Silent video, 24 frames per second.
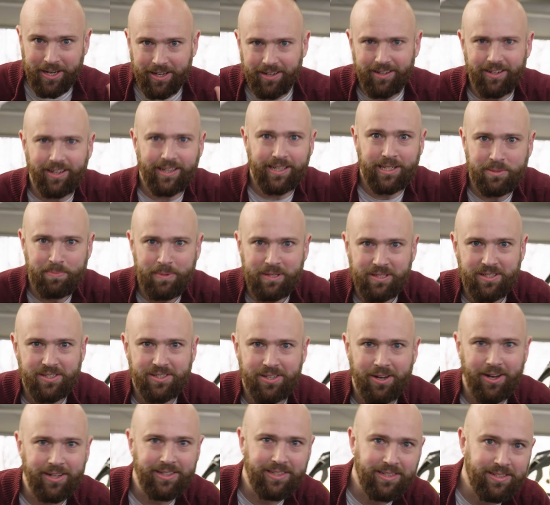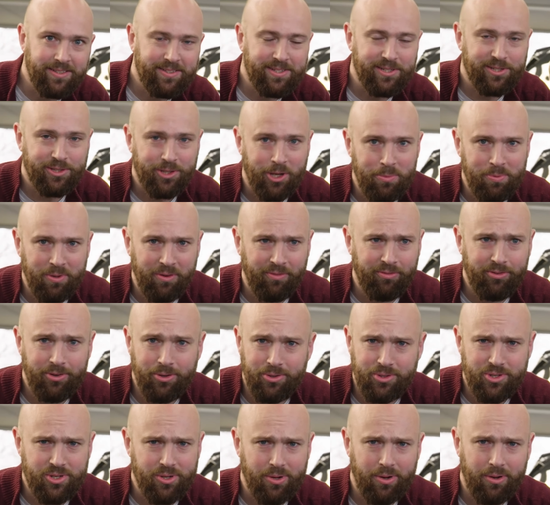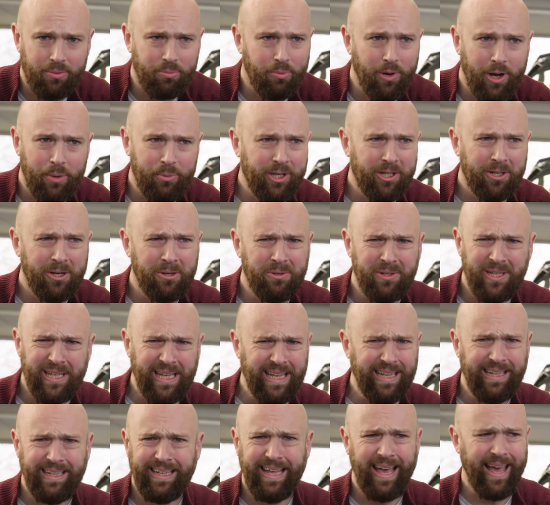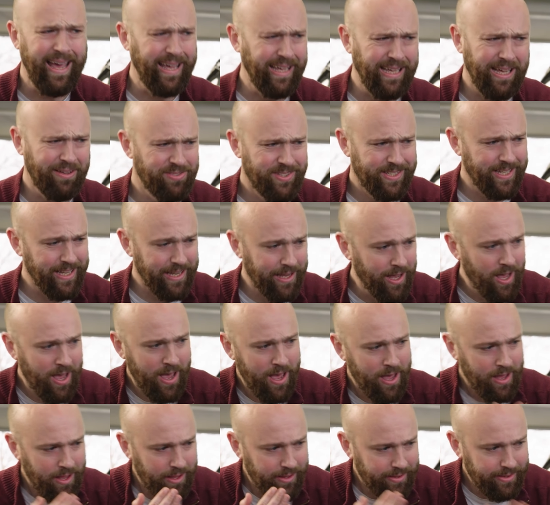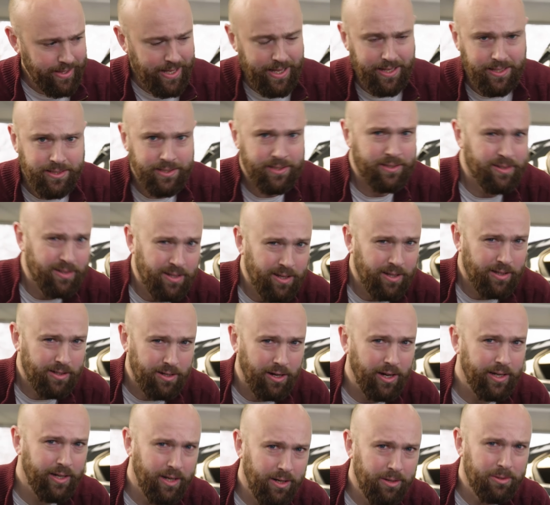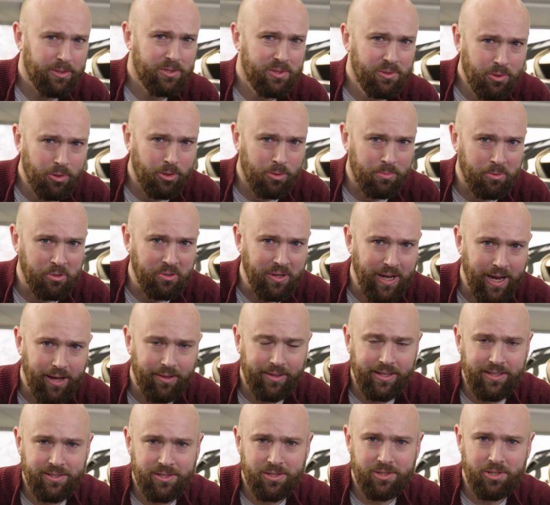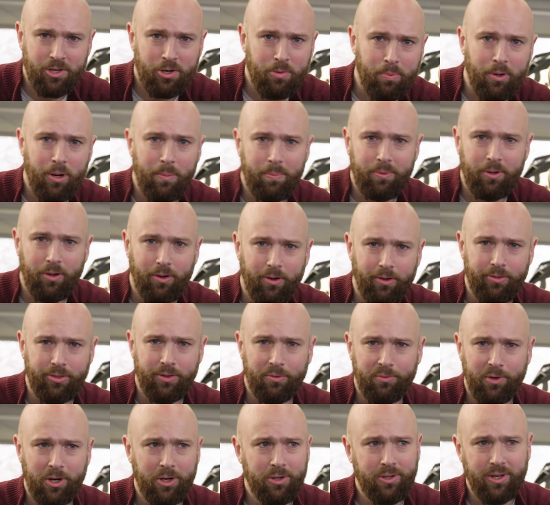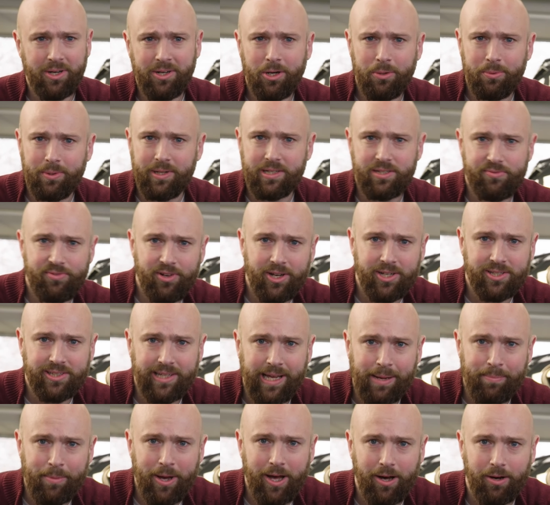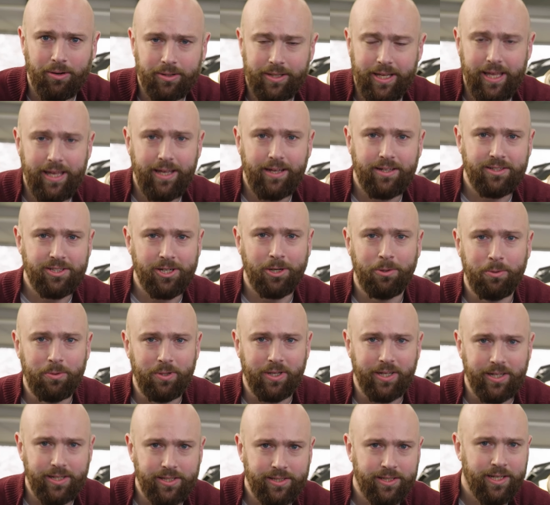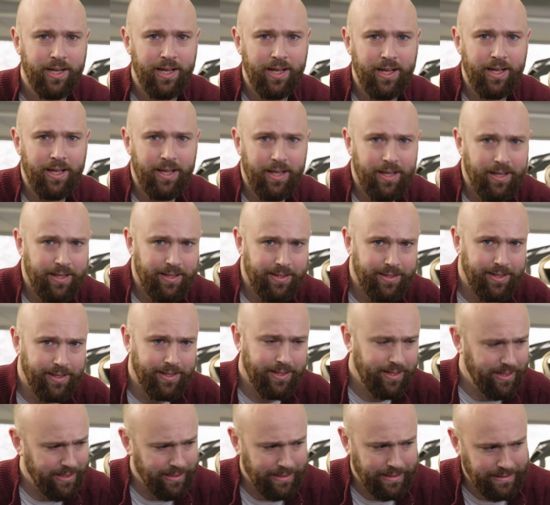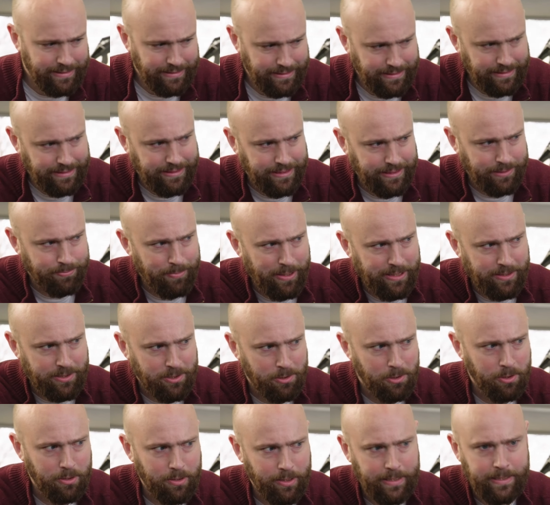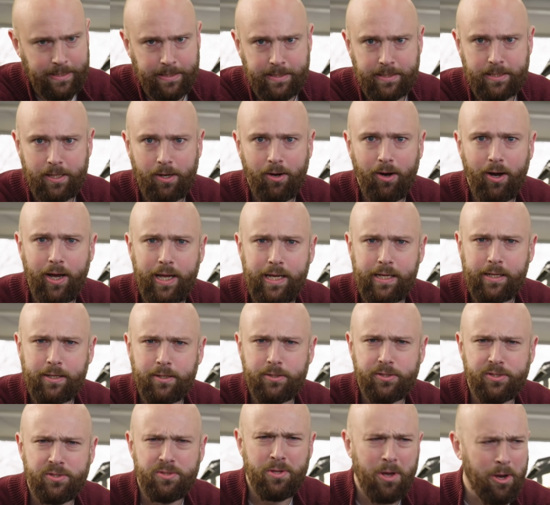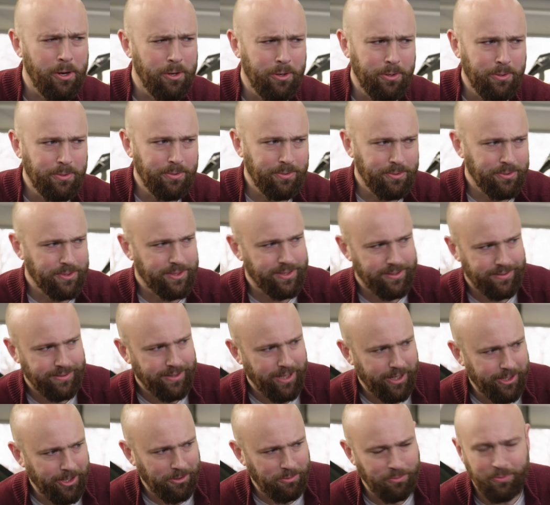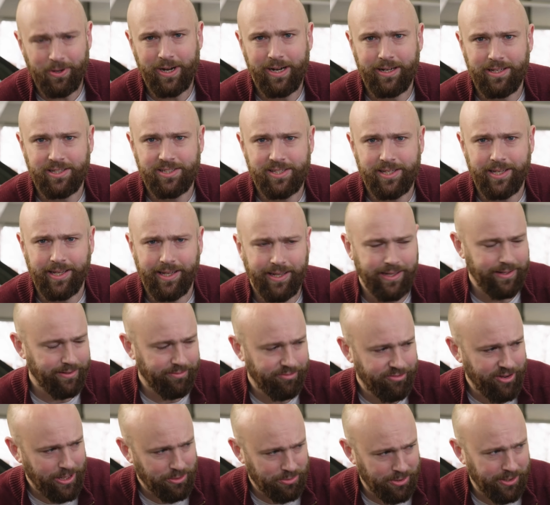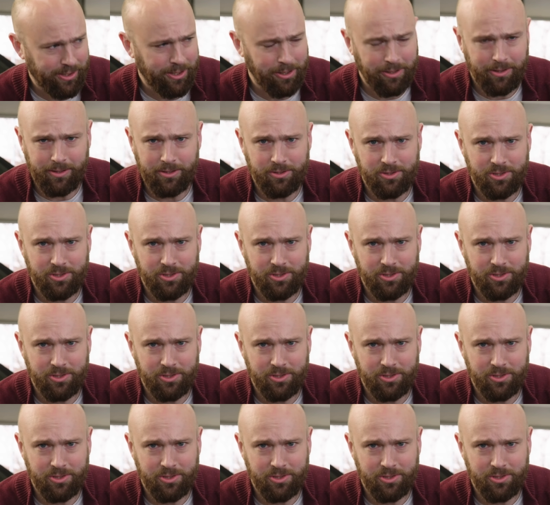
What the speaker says: and like it's been designed in a dystopian future where we can only eat KFC, this kind of looks normal now. These are so popular on the road. I know when this first came out, Kia told us that this is meant to look like a tiger's nose. I don't really see it. In fact, when I go to the